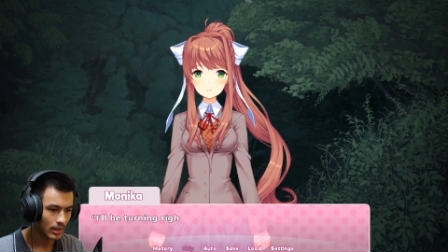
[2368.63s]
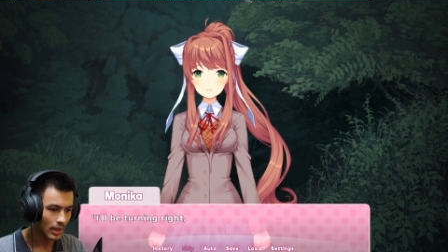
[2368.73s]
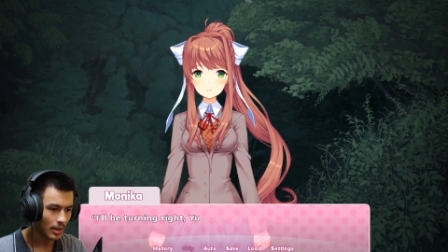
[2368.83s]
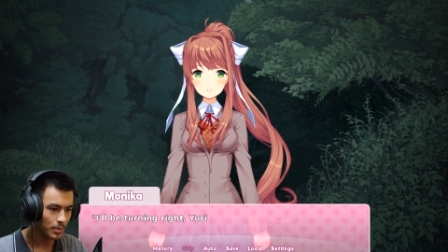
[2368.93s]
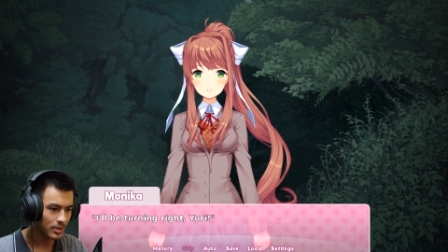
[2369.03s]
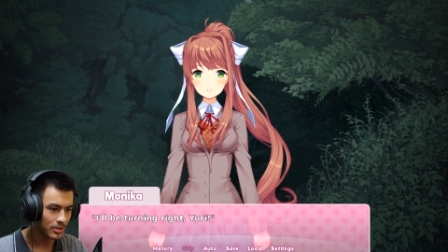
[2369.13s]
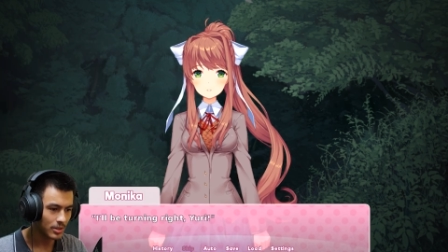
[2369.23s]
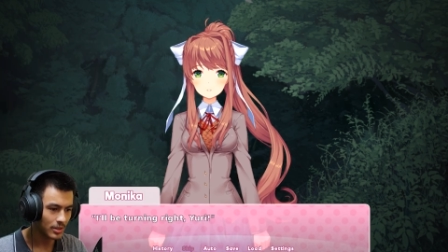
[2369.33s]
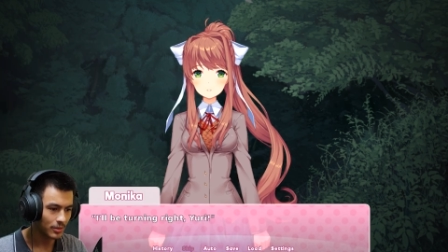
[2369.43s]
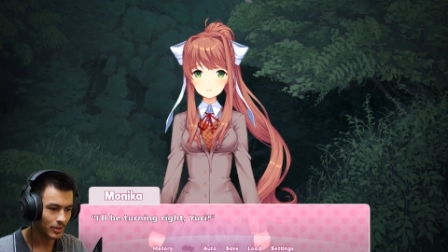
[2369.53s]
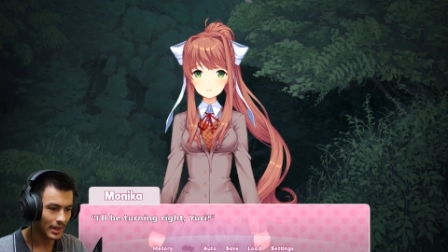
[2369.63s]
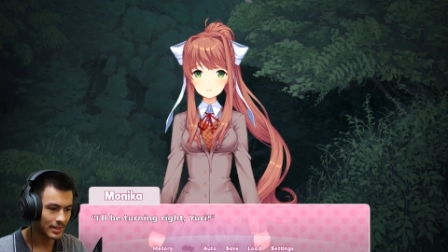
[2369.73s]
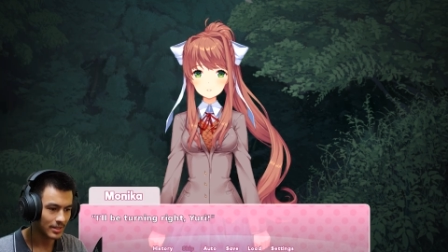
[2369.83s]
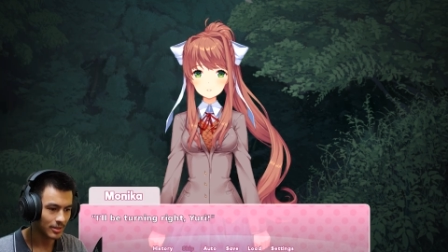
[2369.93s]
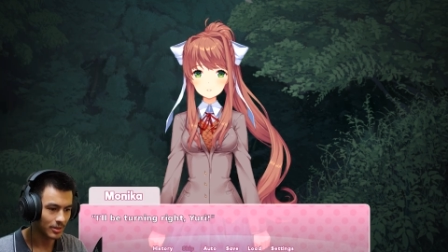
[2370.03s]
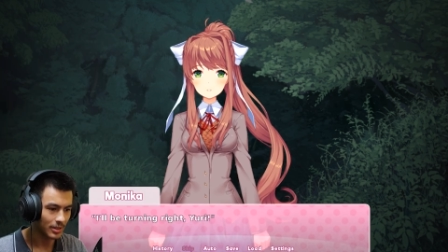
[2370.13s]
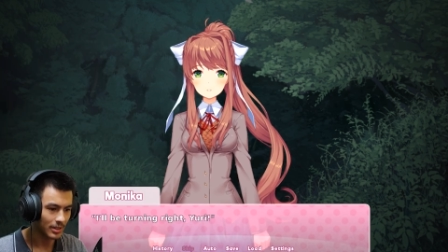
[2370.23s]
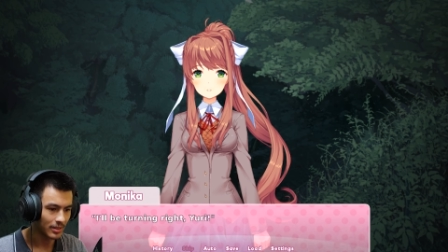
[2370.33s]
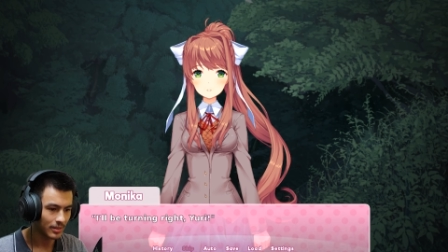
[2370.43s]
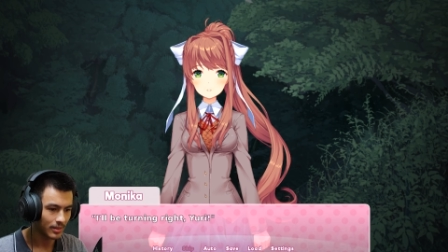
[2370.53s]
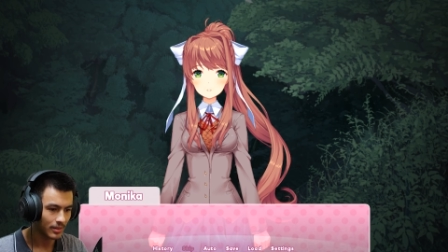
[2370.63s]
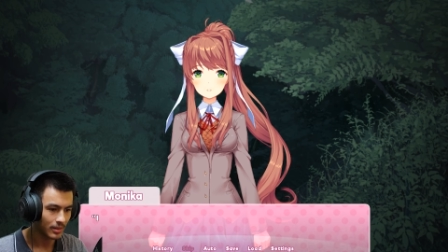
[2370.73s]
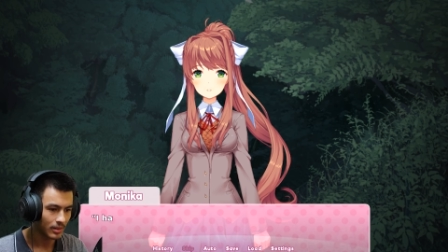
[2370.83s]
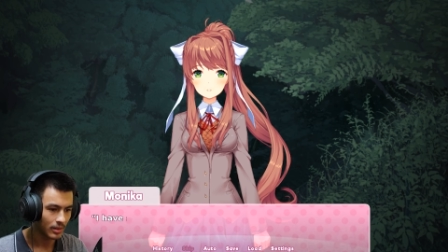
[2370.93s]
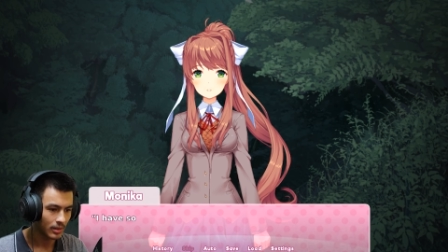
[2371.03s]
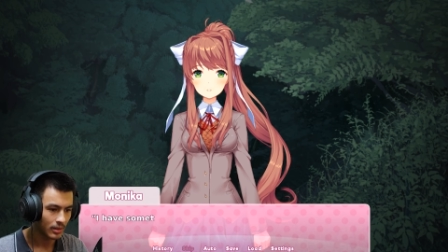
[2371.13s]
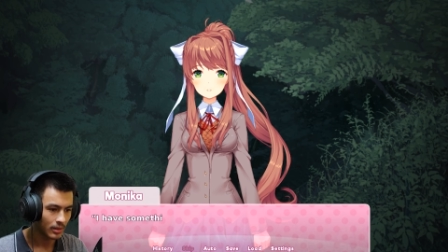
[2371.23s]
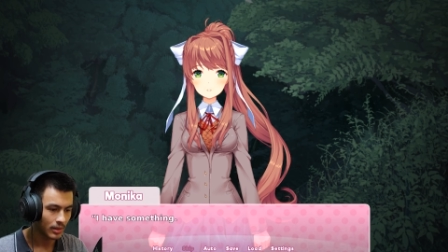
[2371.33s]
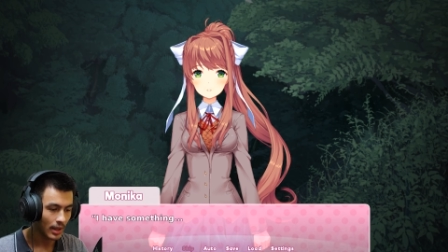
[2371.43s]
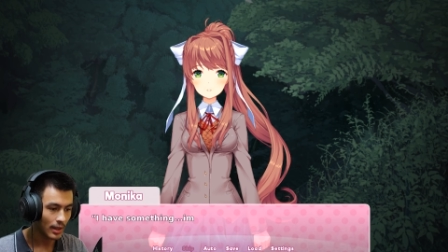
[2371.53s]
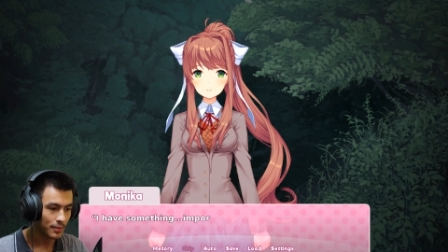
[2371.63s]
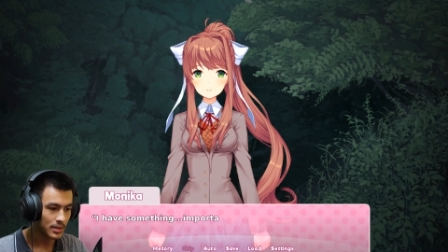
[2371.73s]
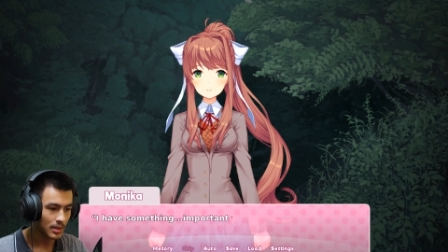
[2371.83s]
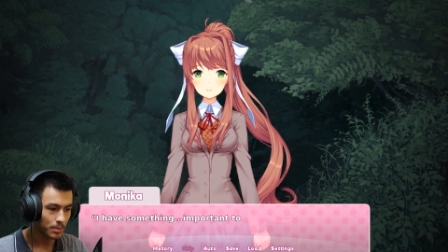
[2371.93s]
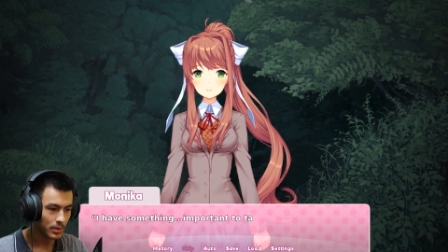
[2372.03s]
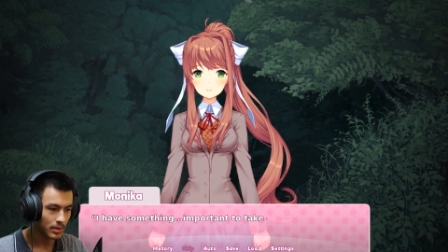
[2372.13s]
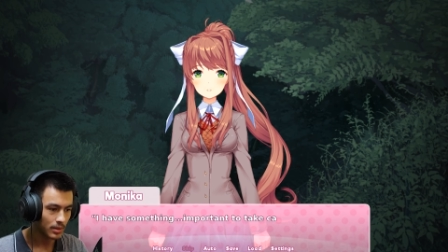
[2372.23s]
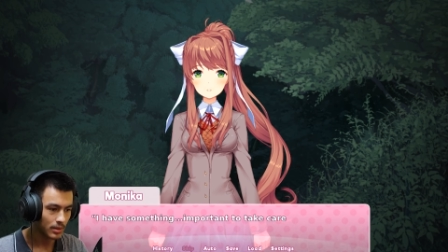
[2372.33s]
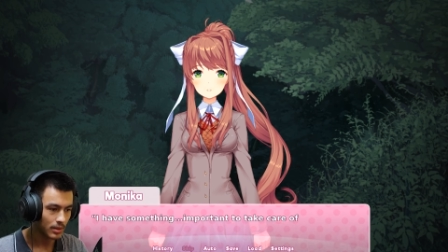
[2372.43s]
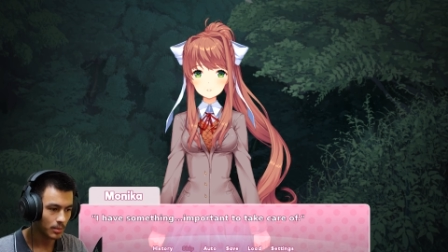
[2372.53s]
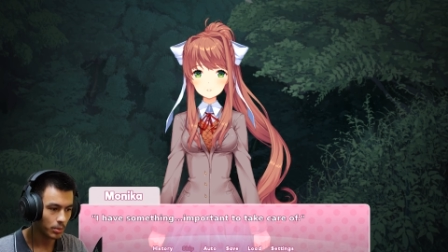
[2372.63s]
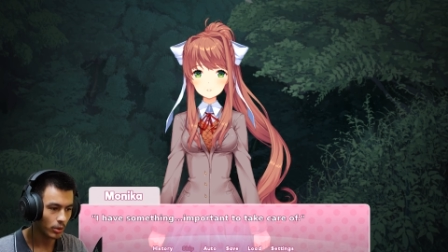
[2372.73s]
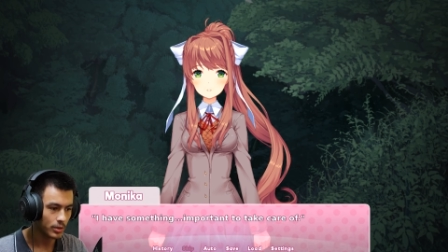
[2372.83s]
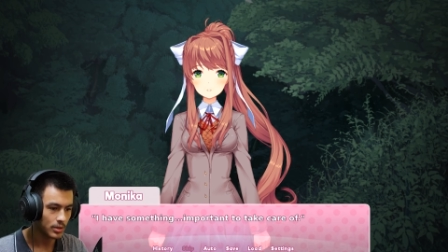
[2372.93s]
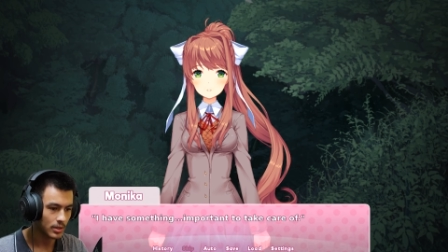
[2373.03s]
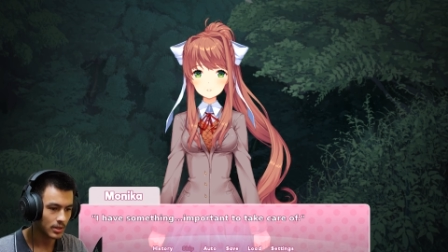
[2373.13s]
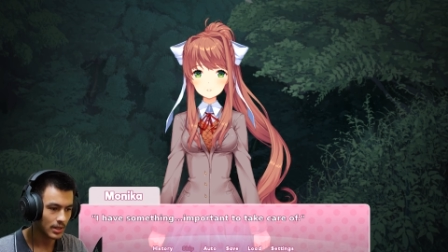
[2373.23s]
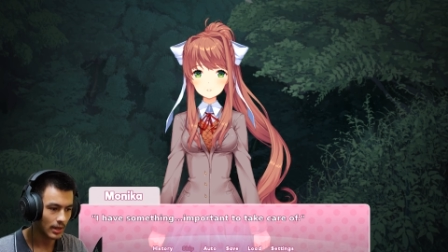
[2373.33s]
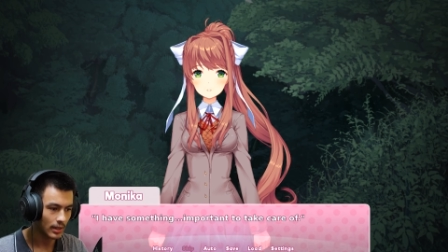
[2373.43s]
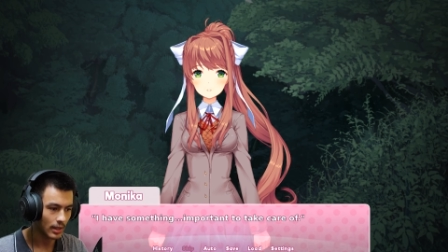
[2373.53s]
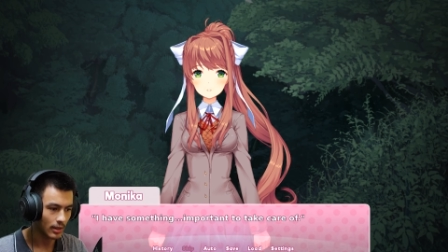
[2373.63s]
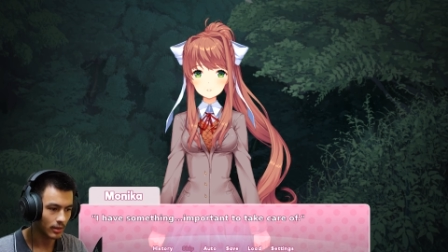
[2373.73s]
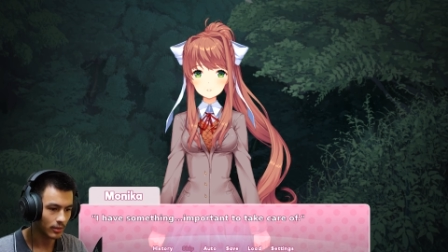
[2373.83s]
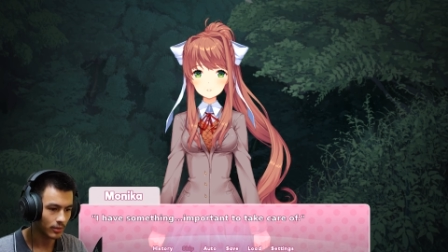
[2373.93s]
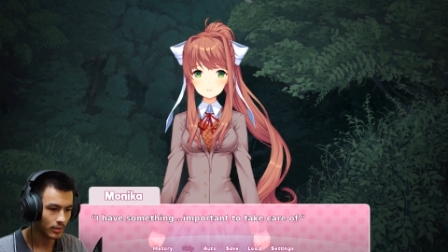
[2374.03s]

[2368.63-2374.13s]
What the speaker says: I'll be turning right, Yuri. I have something important to take care of.